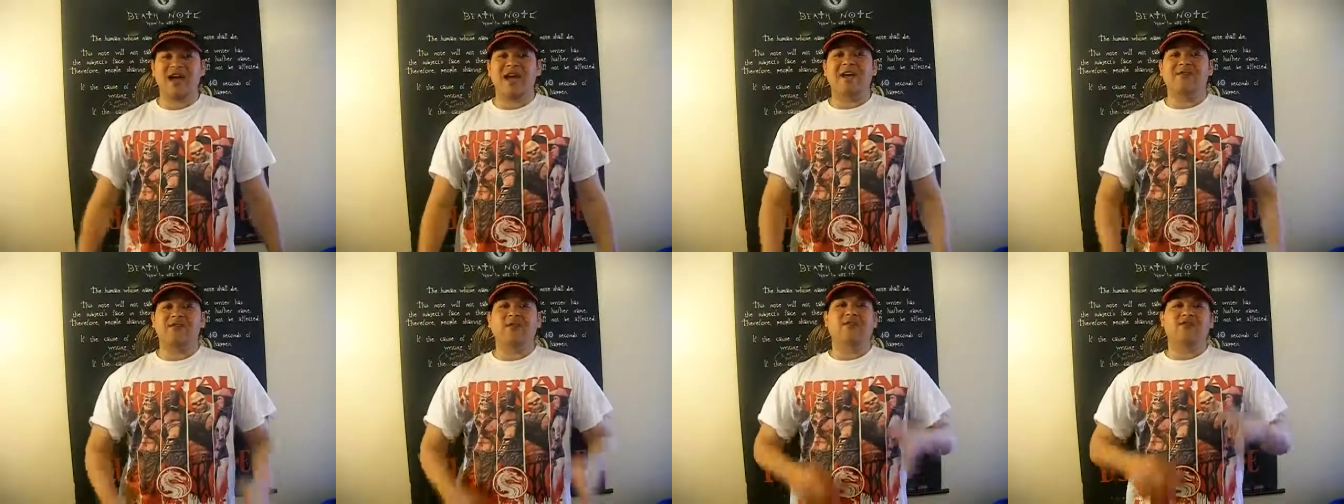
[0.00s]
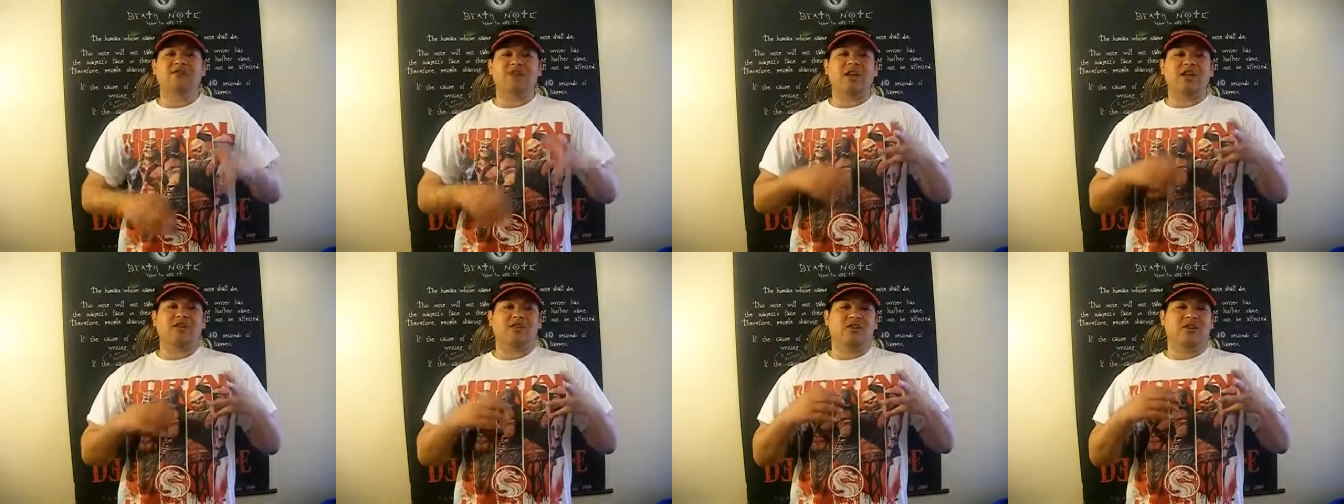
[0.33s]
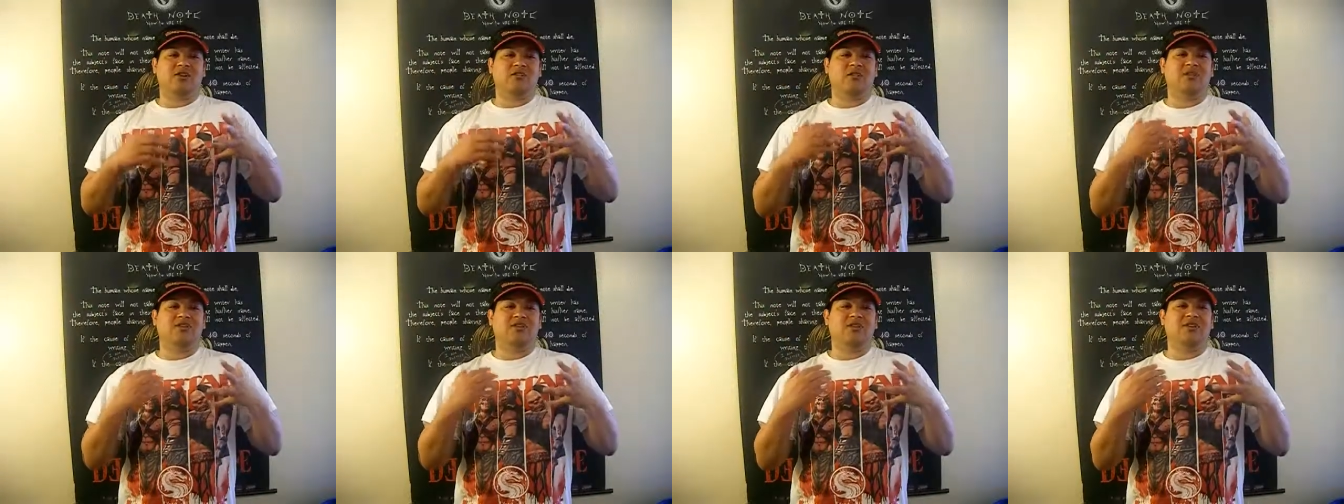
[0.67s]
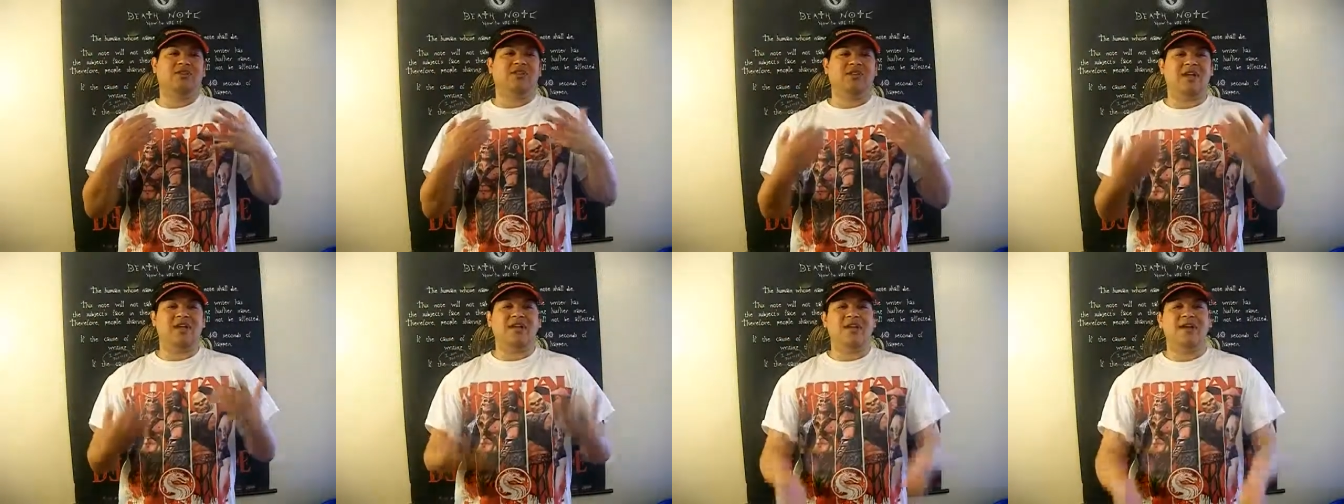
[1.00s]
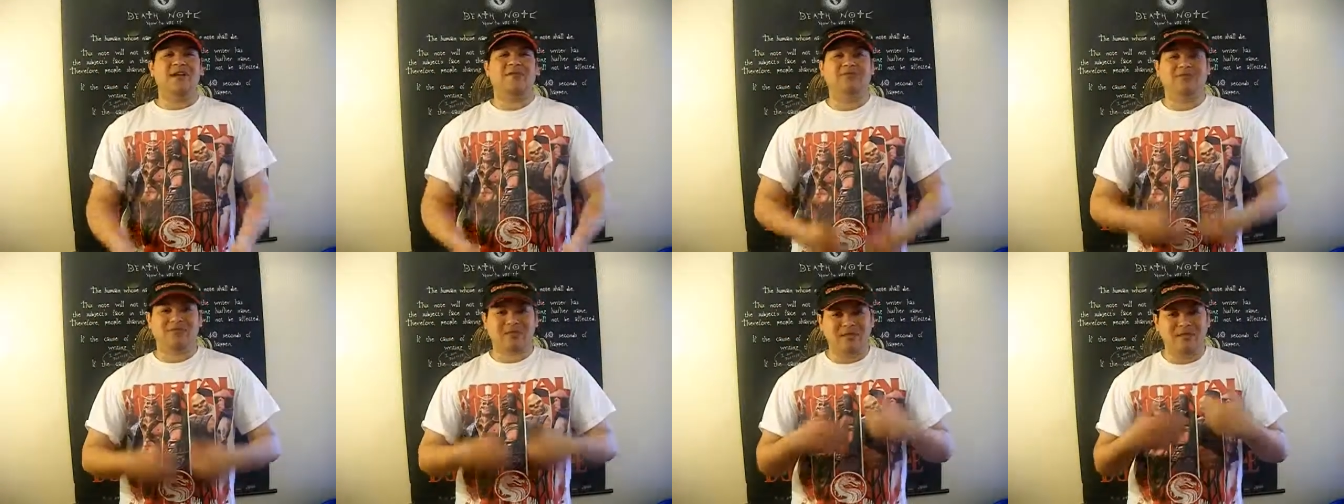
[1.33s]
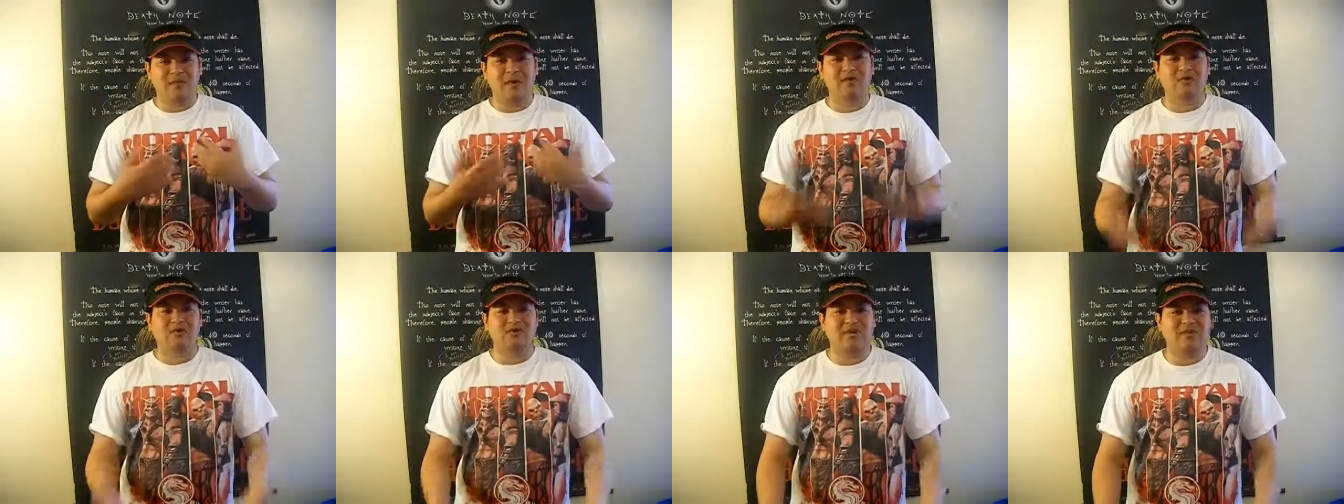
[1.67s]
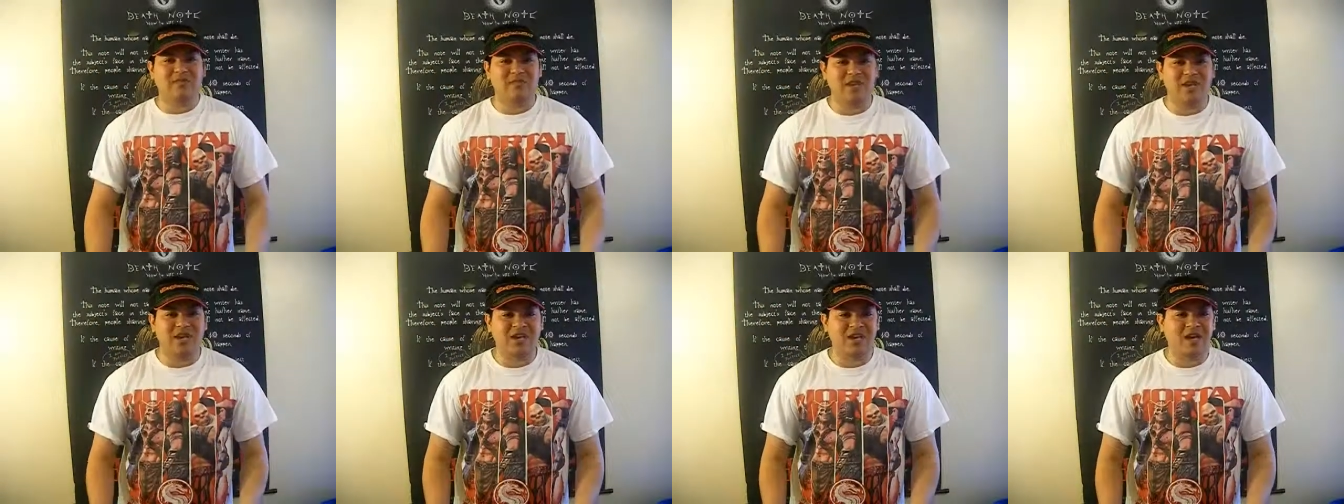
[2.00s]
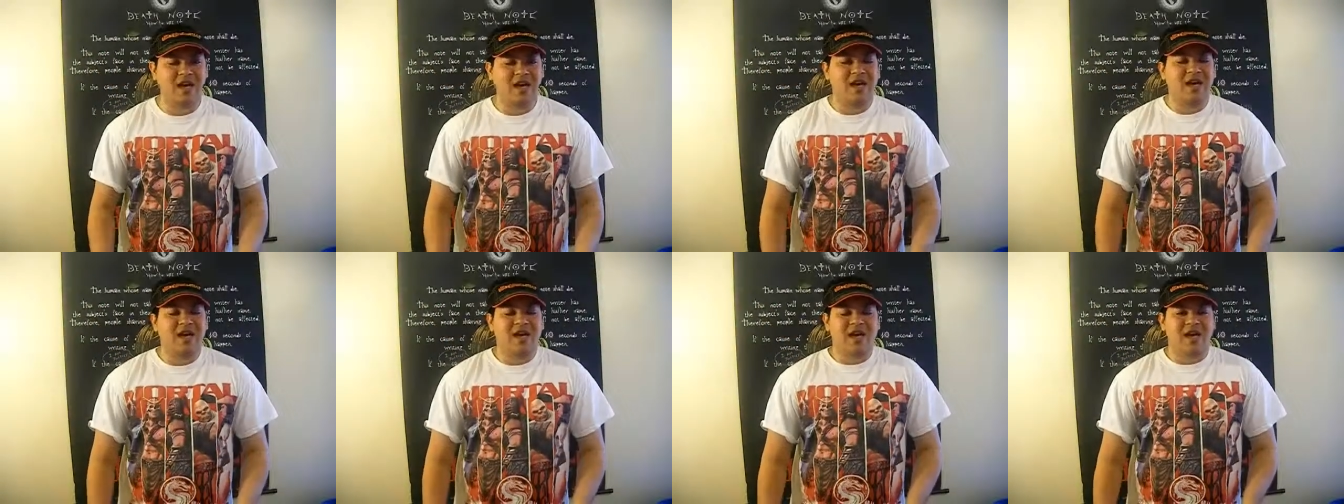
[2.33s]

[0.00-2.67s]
yeah, those changes are the ones that stand out the most to me.